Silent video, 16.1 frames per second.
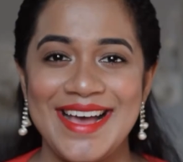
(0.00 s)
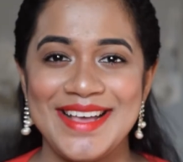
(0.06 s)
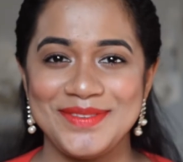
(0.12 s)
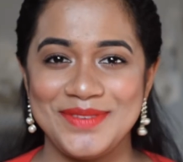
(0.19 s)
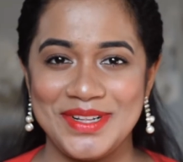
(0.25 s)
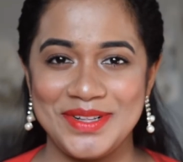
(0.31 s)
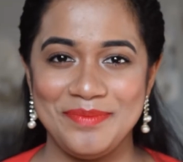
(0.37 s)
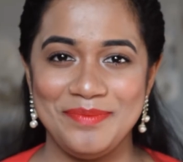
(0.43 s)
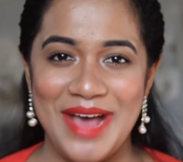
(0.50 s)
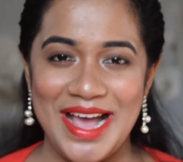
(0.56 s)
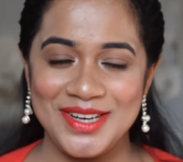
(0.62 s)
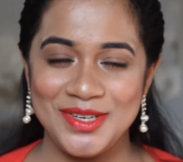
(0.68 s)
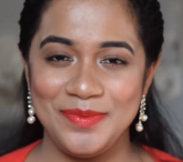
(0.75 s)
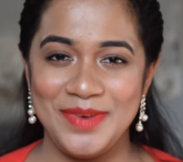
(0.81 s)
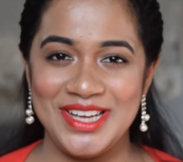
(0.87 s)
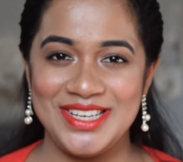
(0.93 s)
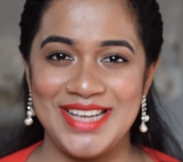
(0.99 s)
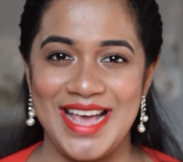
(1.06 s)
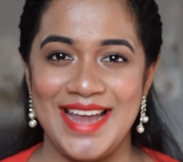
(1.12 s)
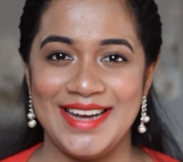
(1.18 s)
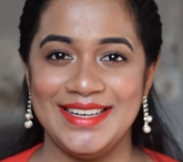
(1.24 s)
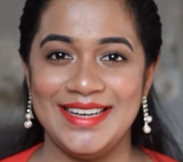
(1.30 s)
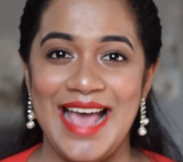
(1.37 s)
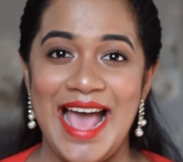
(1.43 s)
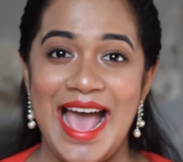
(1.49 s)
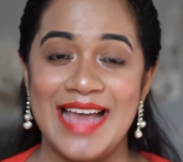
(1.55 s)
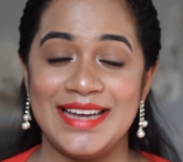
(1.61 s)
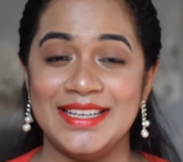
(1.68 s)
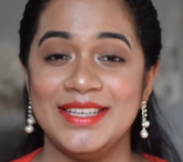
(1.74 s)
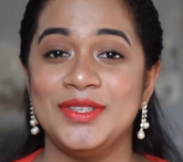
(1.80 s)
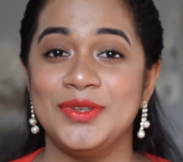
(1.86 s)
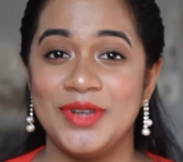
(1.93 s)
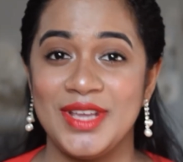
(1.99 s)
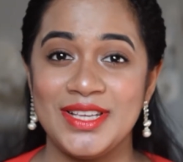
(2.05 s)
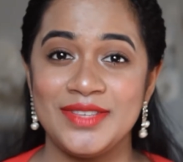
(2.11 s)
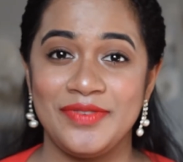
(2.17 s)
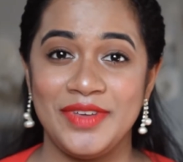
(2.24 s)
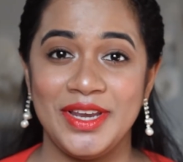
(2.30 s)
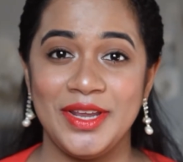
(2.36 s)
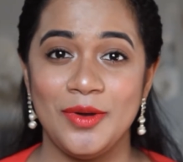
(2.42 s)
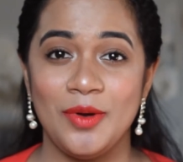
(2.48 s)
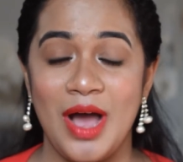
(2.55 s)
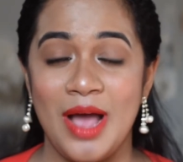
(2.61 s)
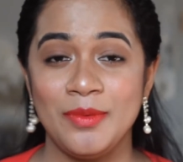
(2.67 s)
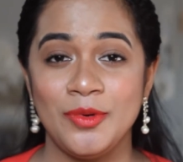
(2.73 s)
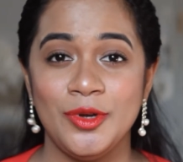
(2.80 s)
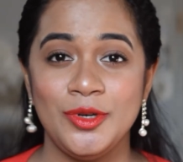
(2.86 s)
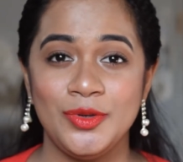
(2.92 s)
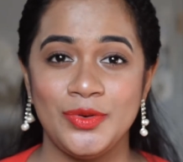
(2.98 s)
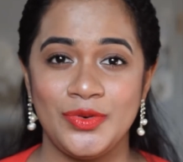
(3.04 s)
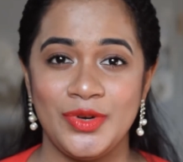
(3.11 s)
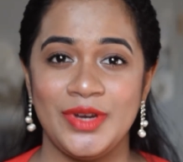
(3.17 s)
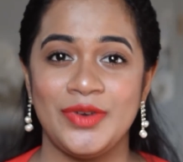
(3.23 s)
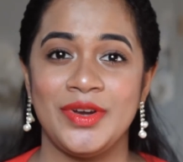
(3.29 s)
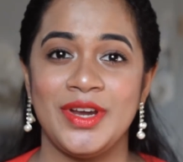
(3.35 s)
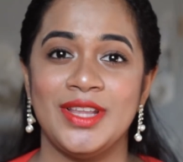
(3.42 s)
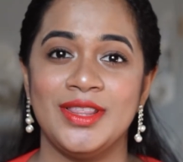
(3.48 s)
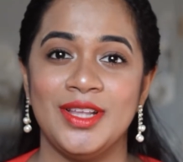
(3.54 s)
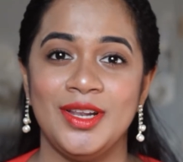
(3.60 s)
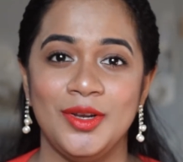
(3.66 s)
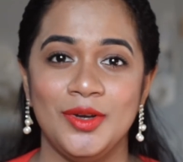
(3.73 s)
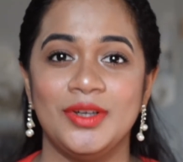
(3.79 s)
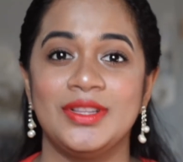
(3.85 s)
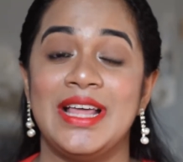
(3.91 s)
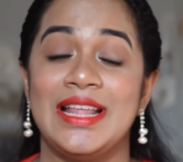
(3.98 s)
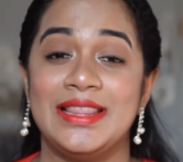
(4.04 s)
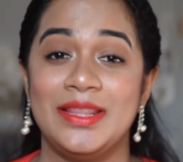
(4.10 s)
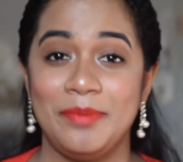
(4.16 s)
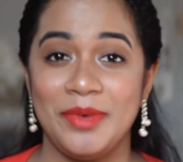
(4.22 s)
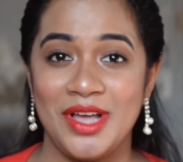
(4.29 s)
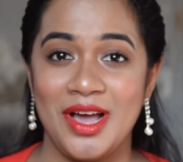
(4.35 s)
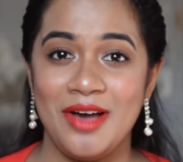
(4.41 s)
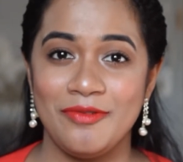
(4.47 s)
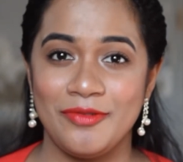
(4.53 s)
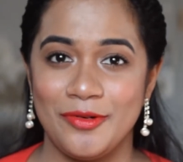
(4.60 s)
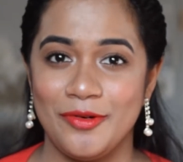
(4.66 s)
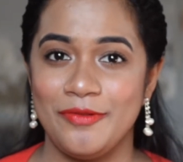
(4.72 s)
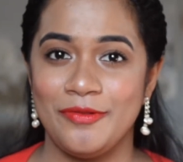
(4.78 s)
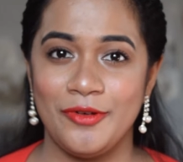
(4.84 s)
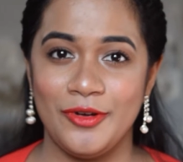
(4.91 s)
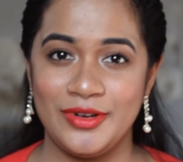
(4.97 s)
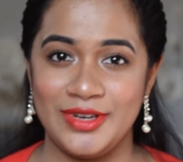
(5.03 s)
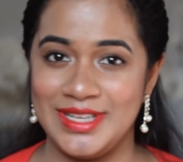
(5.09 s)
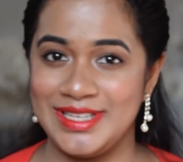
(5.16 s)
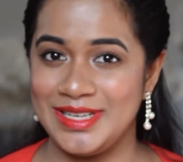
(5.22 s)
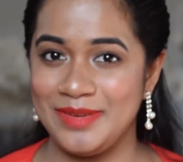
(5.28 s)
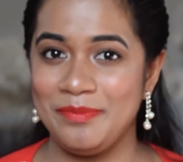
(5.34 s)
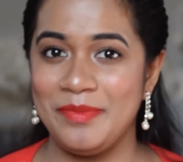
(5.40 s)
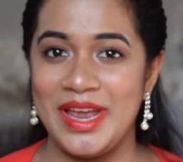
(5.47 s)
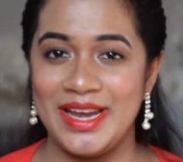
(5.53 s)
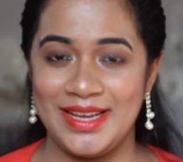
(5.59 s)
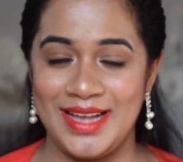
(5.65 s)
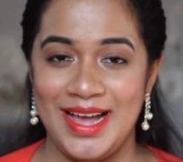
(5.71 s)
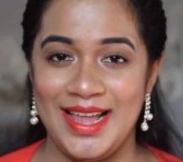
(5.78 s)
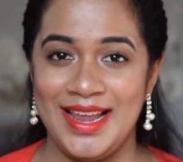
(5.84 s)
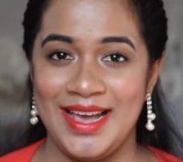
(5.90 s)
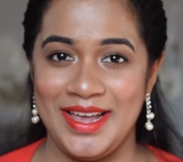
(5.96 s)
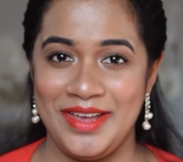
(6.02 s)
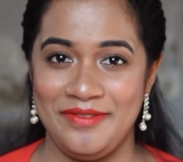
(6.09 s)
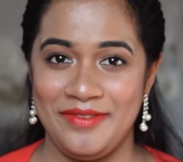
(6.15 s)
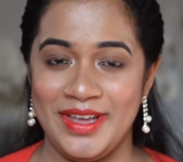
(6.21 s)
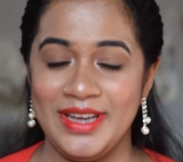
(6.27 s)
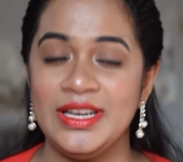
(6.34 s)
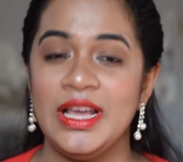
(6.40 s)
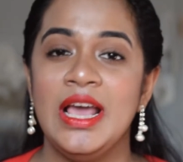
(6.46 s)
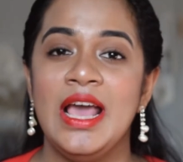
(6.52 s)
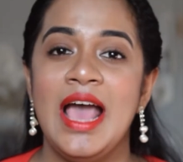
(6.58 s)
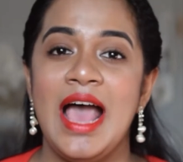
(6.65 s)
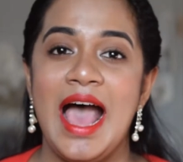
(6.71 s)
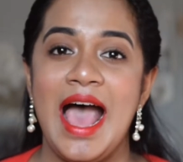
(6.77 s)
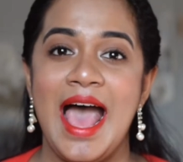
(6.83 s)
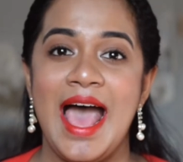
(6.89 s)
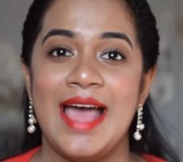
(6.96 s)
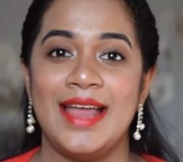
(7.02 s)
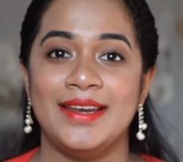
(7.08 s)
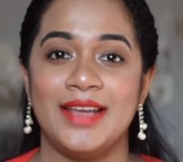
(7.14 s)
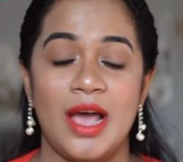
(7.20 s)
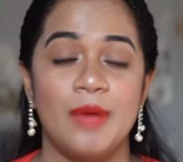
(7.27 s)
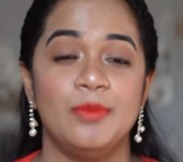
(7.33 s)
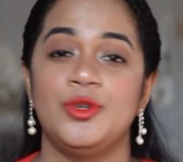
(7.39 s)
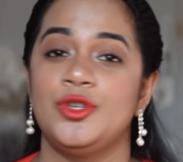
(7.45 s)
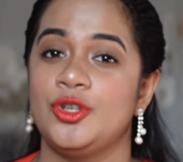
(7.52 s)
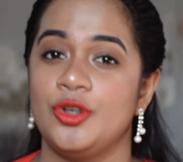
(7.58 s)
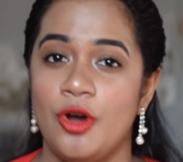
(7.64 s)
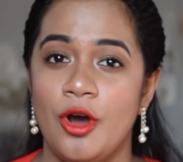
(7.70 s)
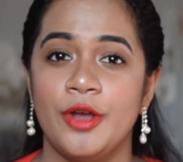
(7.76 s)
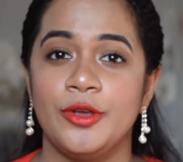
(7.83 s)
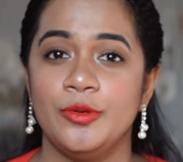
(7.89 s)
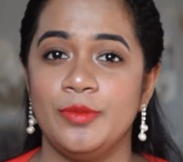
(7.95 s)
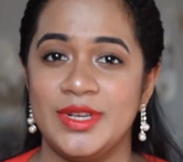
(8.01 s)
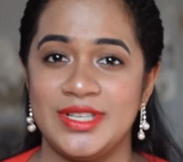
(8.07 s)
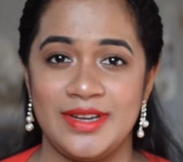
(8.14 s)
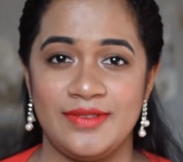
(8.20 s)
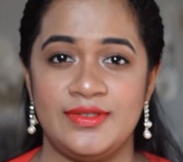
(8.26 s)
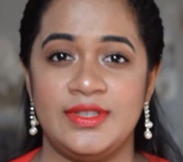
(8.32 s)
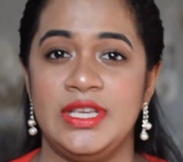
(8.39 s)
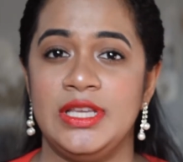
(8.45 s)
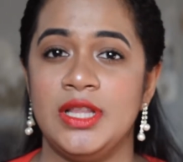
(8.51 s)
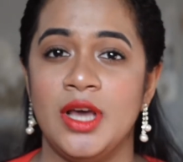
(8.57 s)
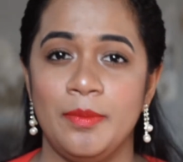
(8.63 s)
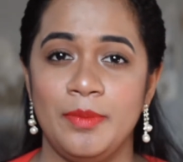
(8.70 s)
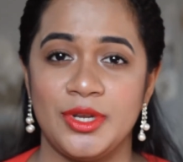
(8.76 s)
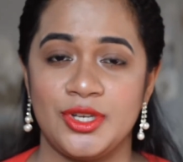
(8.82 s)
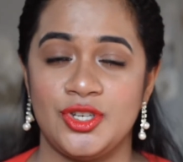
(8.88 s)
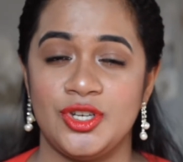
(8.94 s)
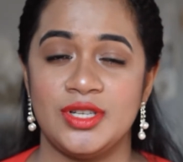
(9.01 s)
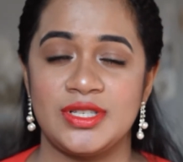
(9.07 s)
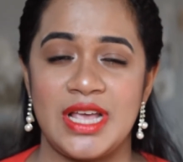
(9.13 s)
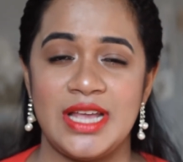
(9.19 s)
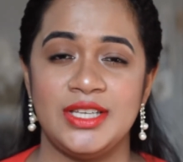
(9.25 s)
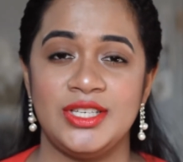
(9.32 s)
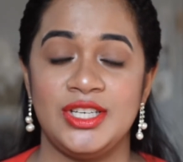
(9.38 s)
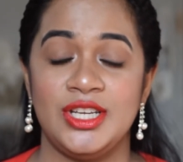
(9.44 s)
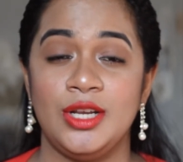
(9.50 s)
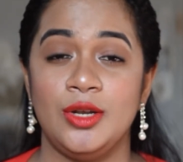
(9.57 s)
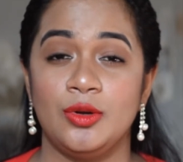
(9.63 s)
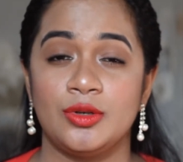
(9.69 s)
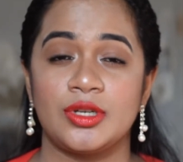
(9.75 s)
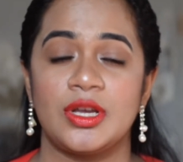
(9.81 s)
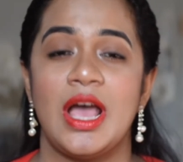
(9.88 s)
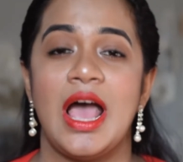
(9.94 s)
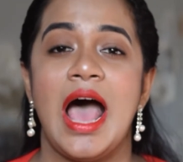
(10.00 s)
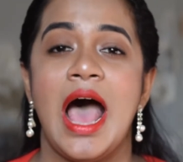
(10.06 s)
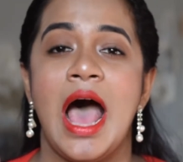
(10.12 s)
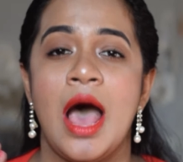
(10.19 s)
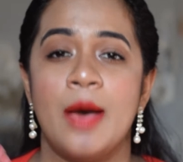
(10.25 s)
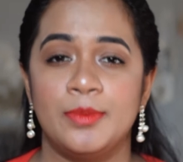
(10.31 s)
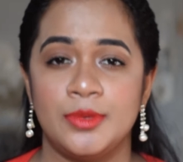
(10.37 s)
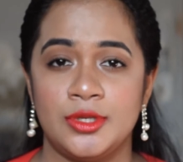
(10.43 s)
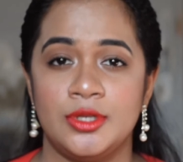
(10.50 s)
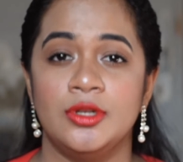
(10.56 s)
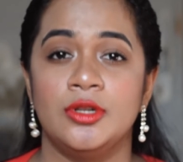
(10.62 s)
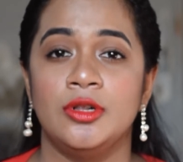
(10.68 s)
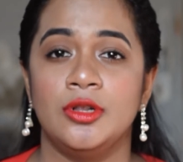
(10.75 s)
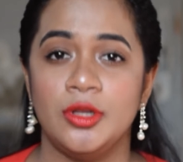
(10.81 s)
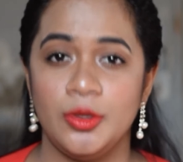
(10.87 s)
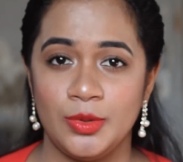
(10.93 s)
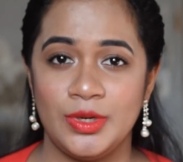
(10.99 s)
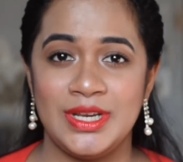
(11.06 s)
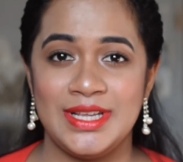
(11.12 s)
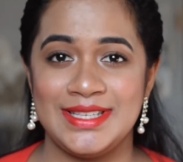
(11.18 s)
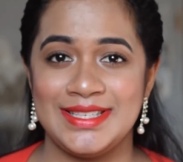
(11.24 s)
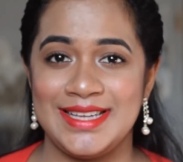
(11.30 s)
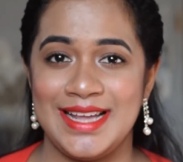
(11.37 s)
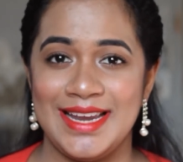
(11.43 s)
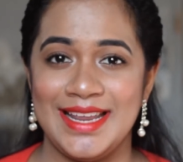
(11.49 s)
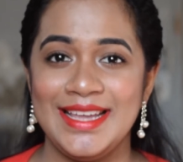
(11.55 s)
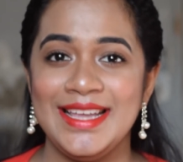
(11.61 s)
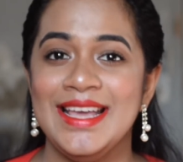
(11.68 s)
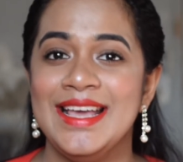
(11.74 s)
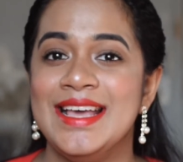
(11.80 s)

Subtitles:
guys, welcome back to my channel, and in today's video I'm going to recreate the look that Deepika wore for recent Met Gala event. And I'm sure you must have seen her pictures and she looked absolutely stunning.